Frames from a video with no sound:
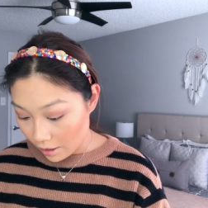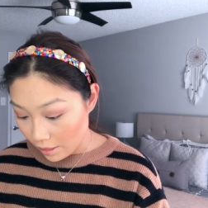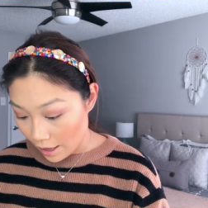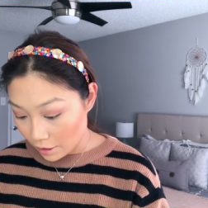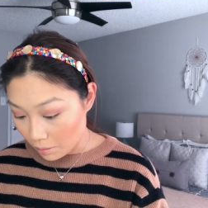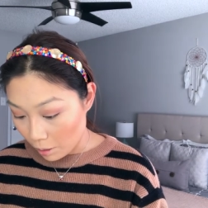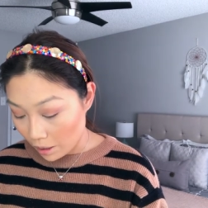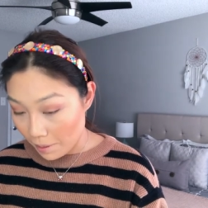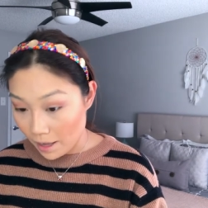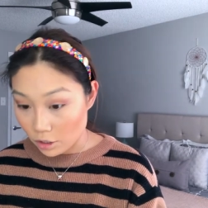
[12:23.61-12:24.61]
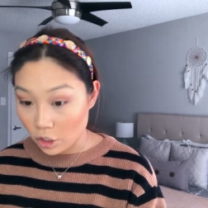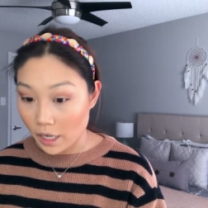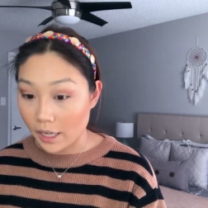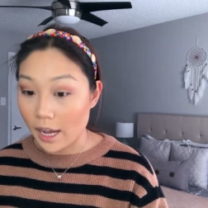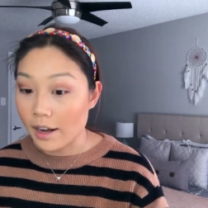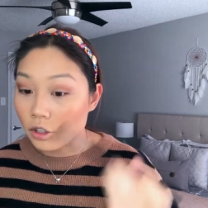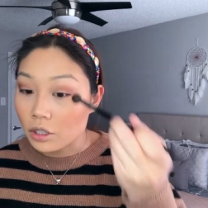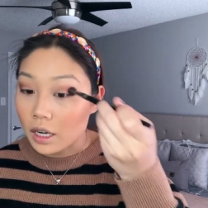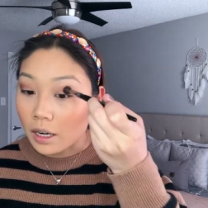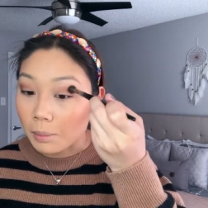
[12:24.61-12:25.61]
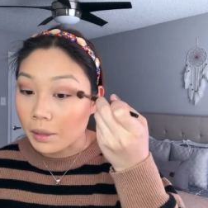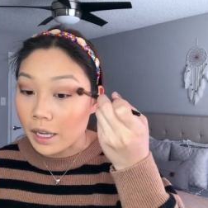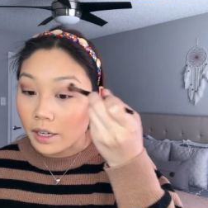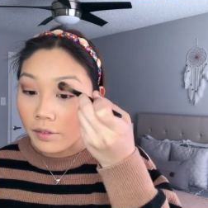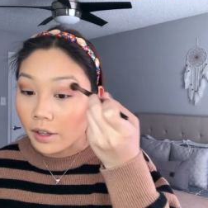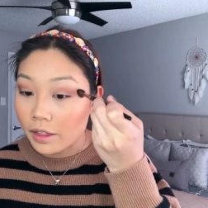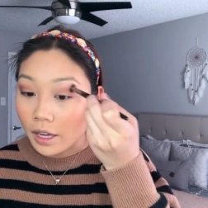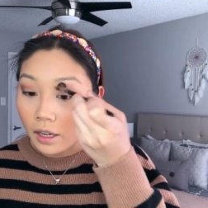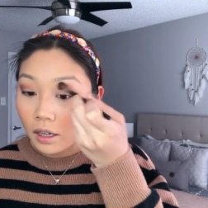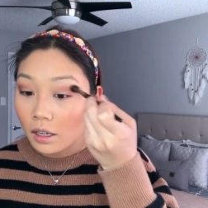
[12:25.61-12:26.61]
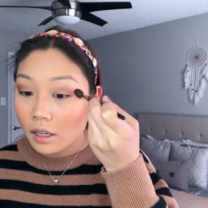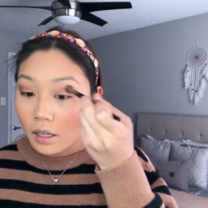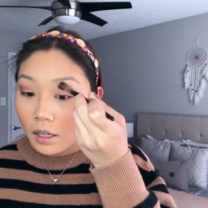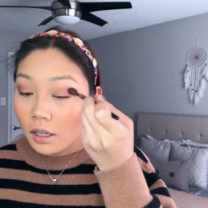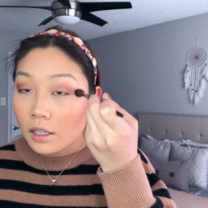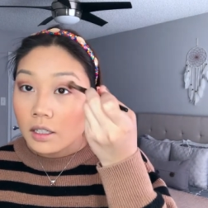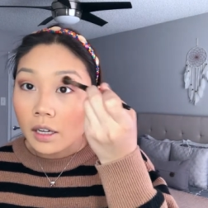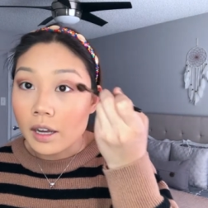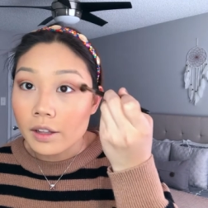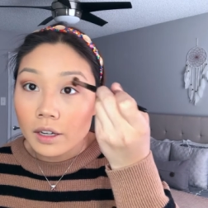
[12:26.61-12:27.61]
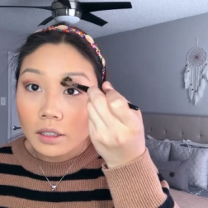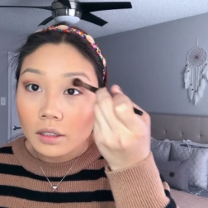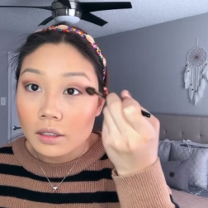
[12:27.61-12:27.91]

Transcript: that Smarty Pants shade again and just kind of blend everything together.